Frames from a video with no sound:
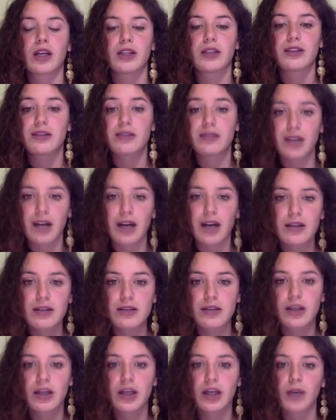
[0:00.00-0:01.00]

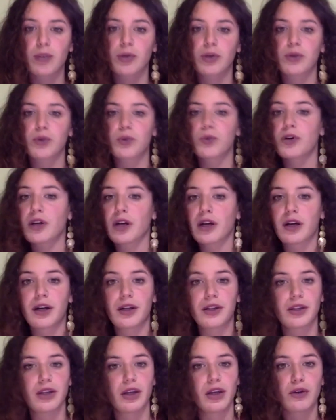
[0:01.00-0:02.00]
discussing about what are
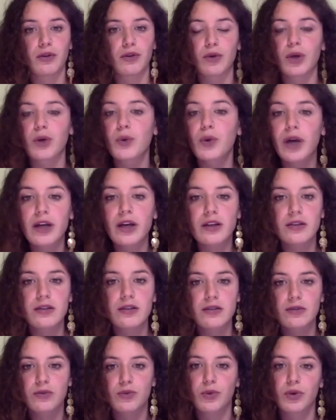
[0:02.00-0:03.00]
their
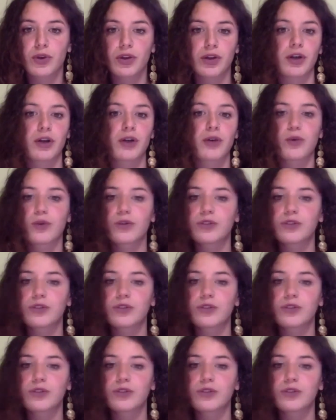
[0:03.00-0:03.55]
requests, what are